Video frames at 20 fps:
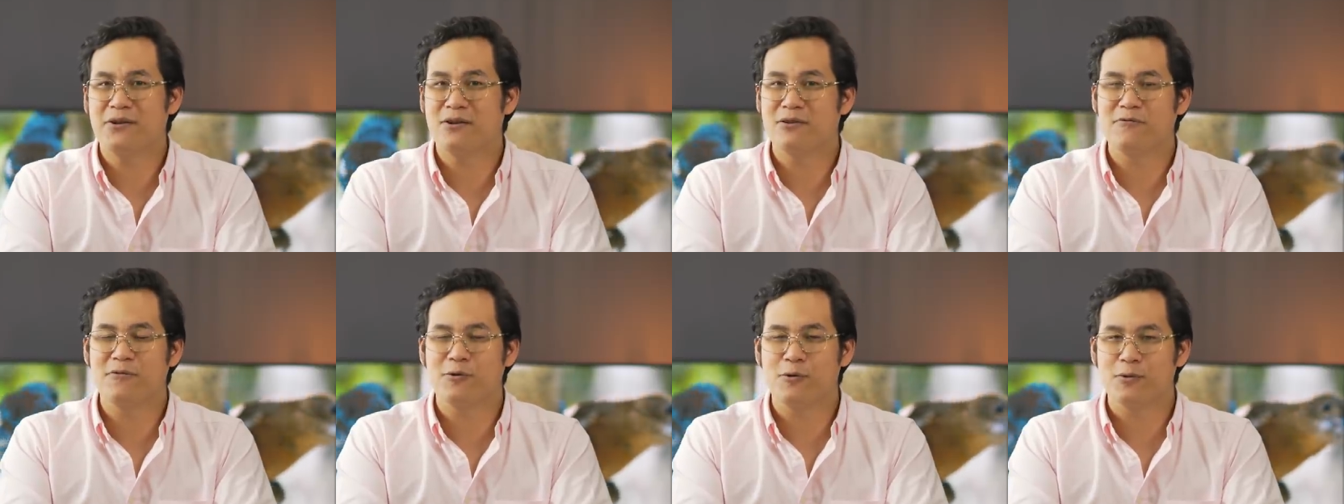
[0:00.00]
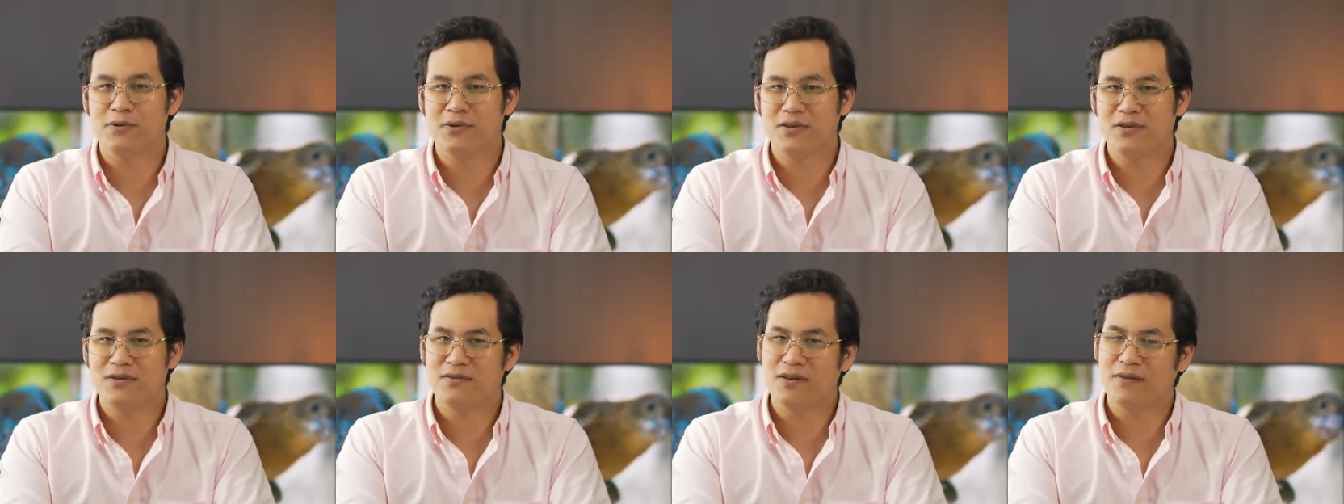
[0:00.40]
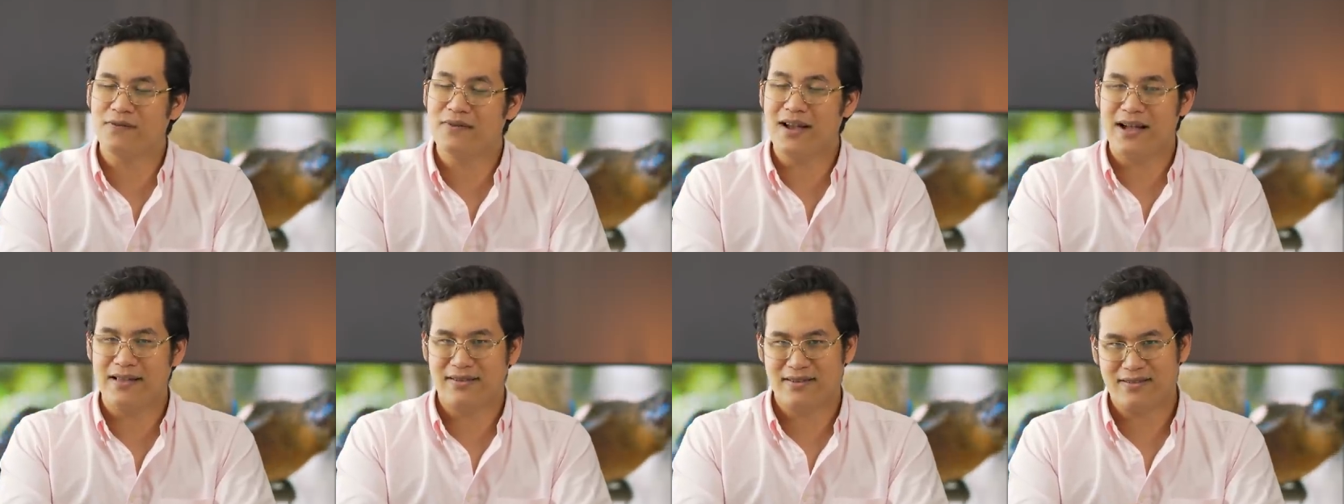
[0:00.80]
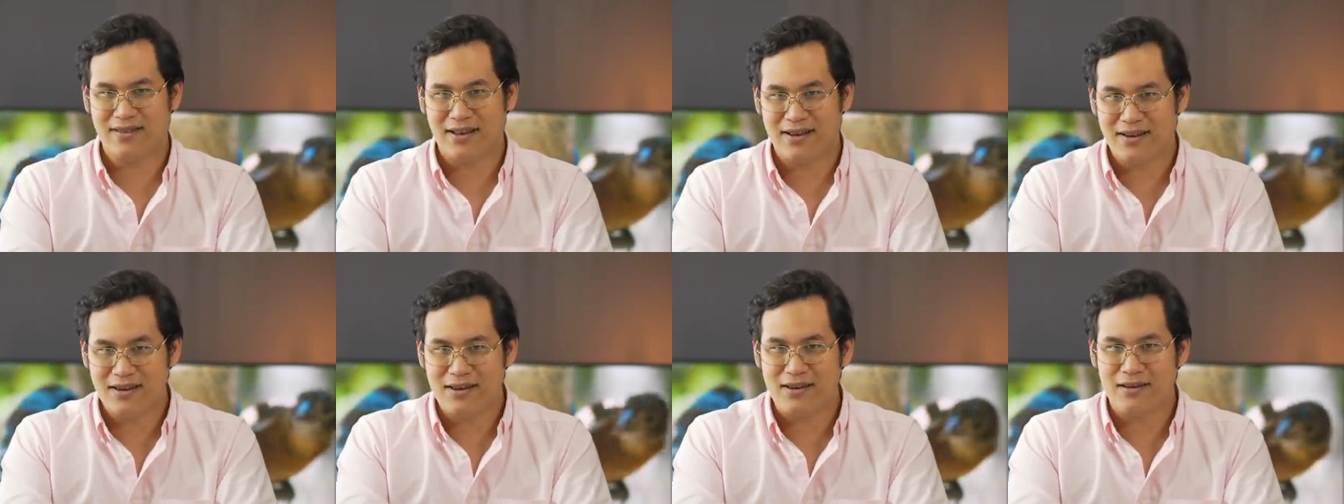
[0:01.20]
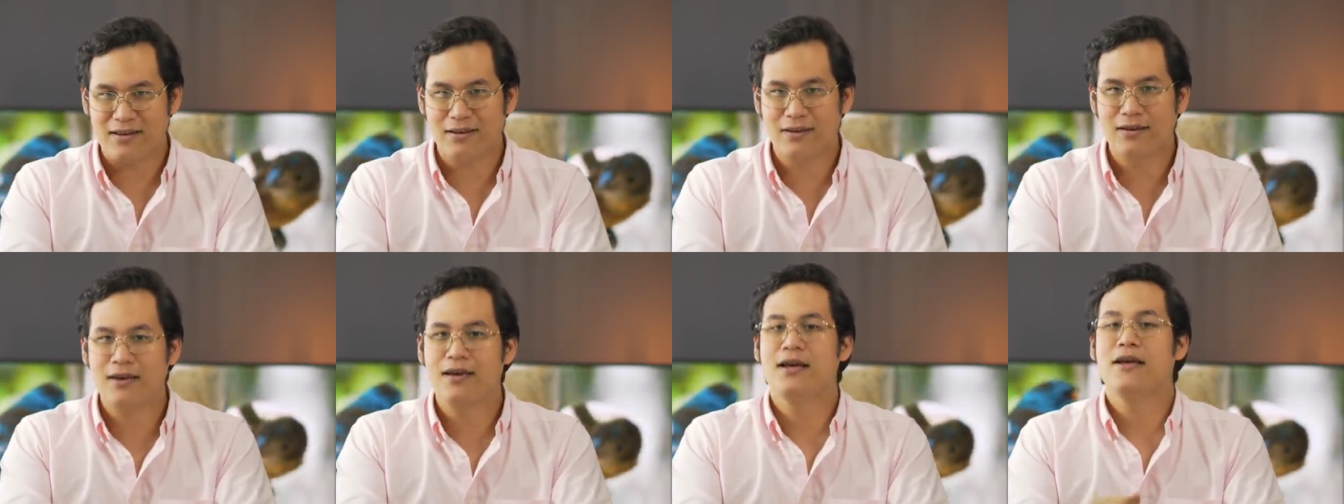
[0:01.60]
better phones than the
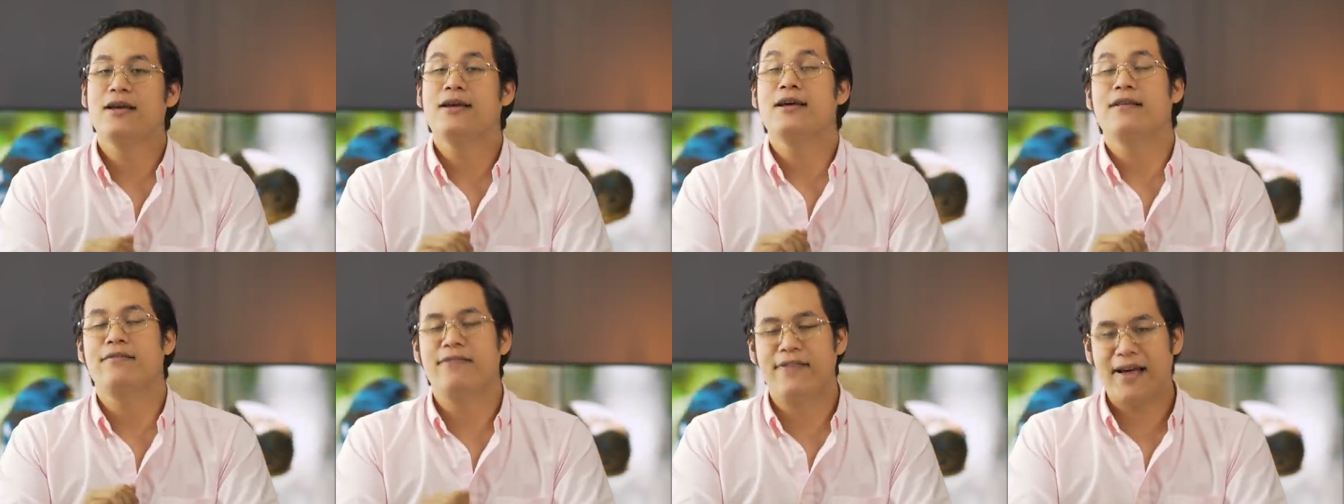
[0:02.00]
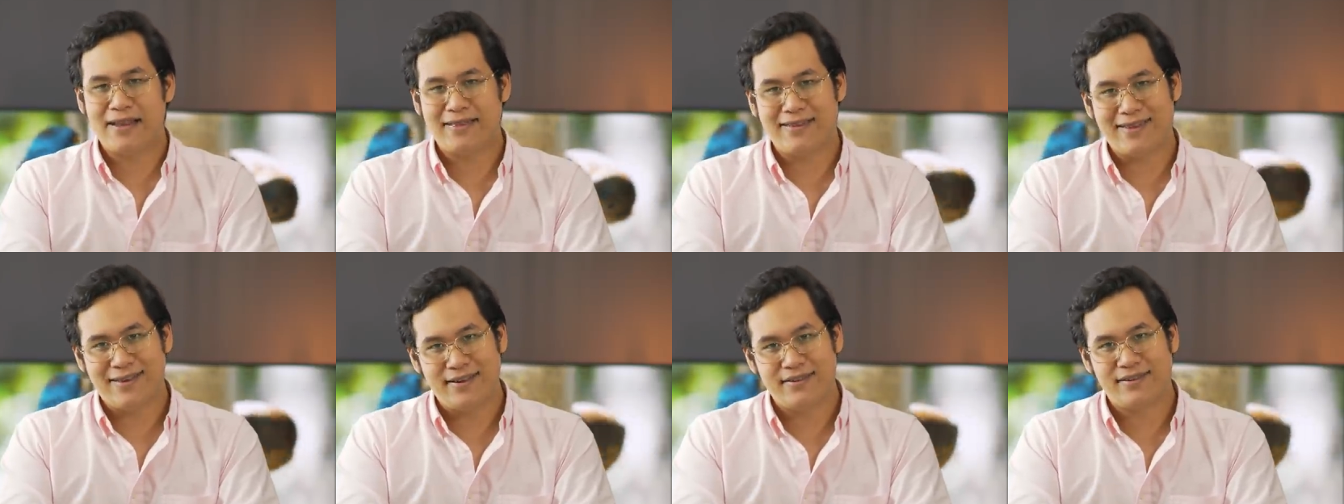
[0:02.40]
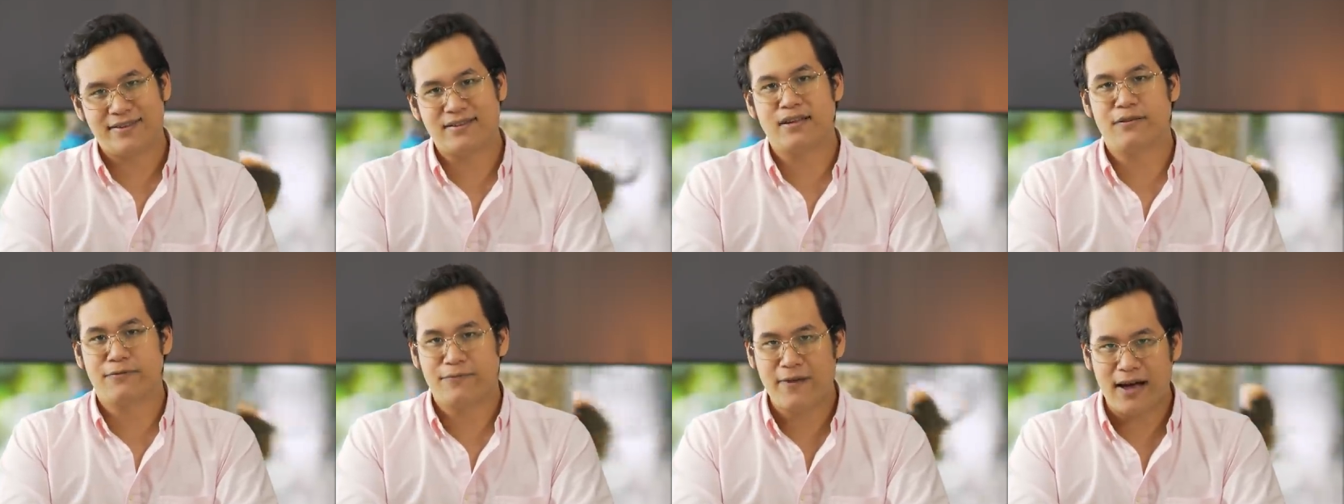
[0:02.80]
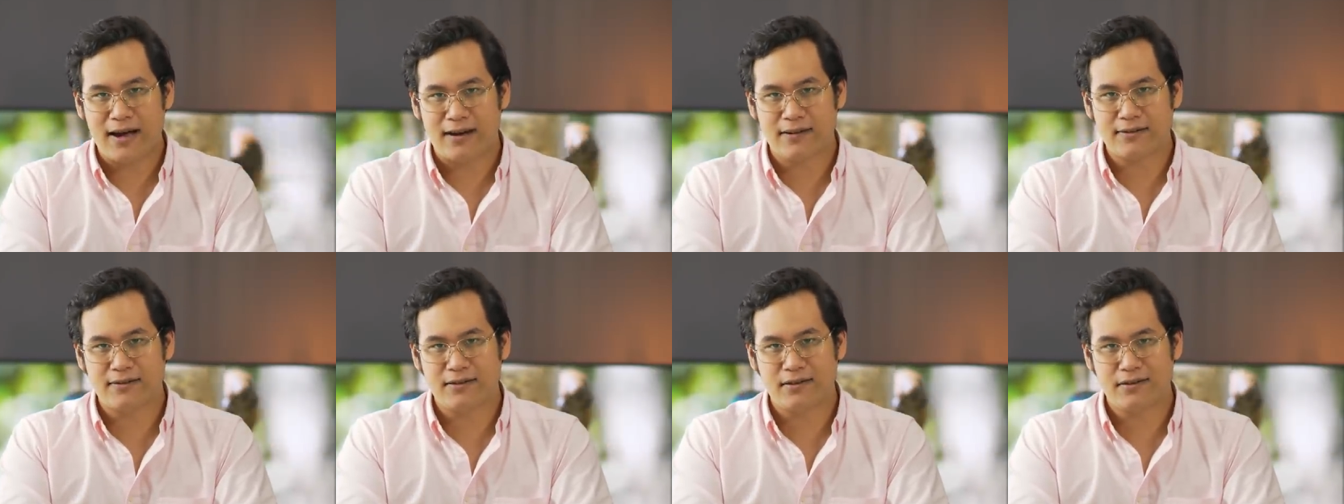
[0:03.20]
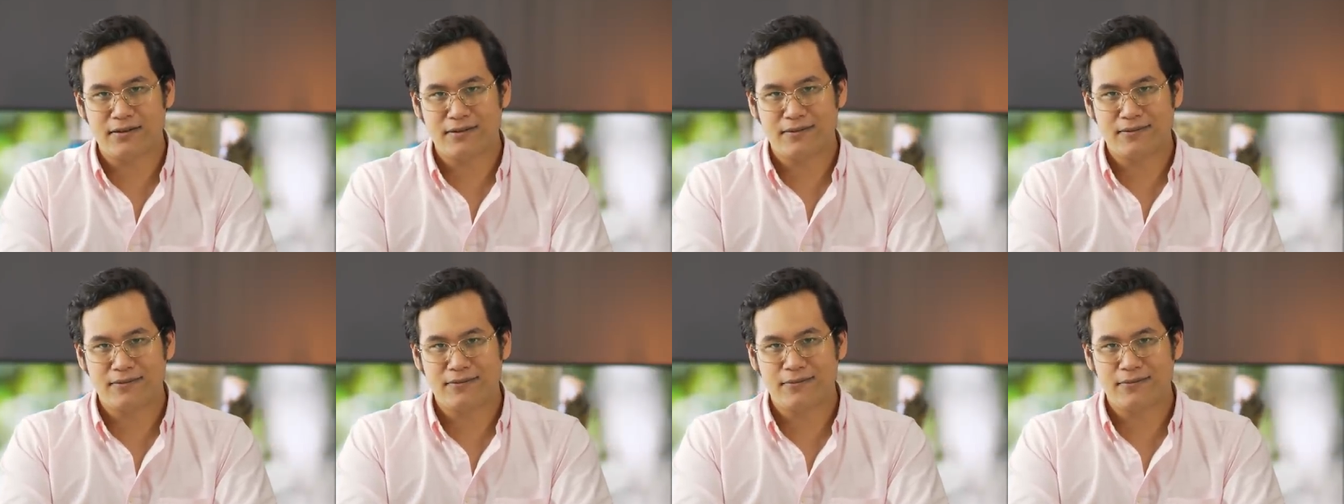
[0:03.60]
S10e. That is a fact.